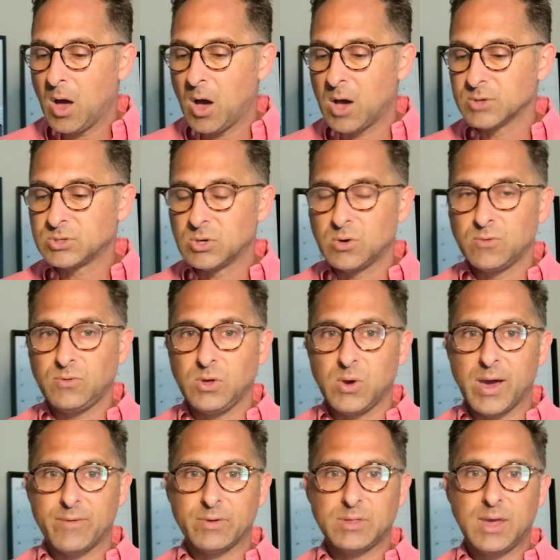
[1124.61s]
Also, if you
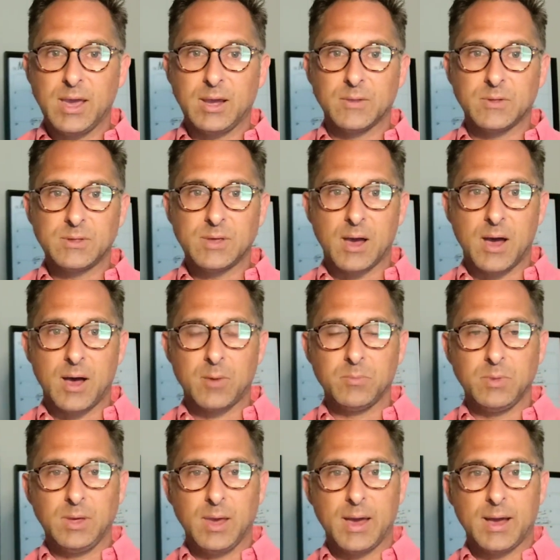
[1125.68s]
haven't taken the
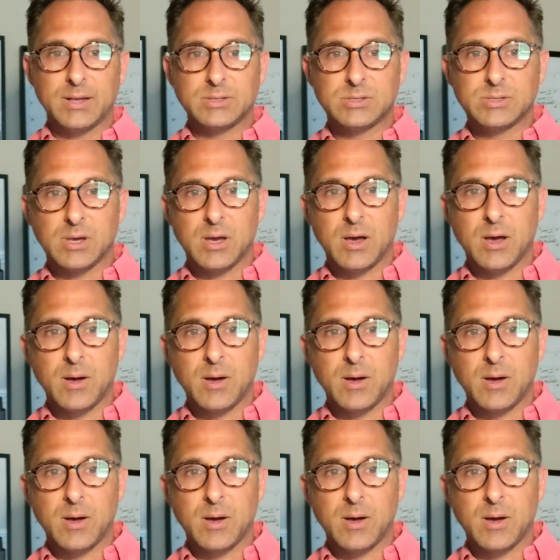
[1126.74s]
time yet